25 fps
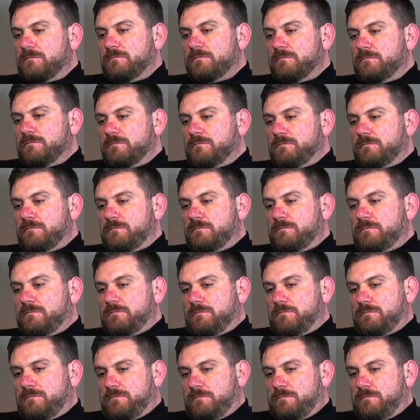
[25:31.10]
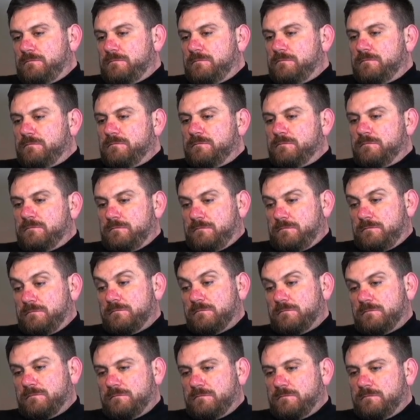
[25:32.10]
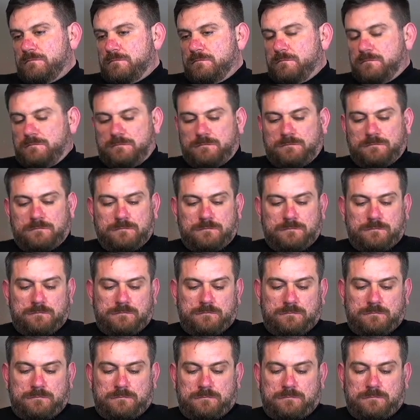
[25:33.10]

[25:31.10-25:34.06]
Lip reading: The person shown says nothing.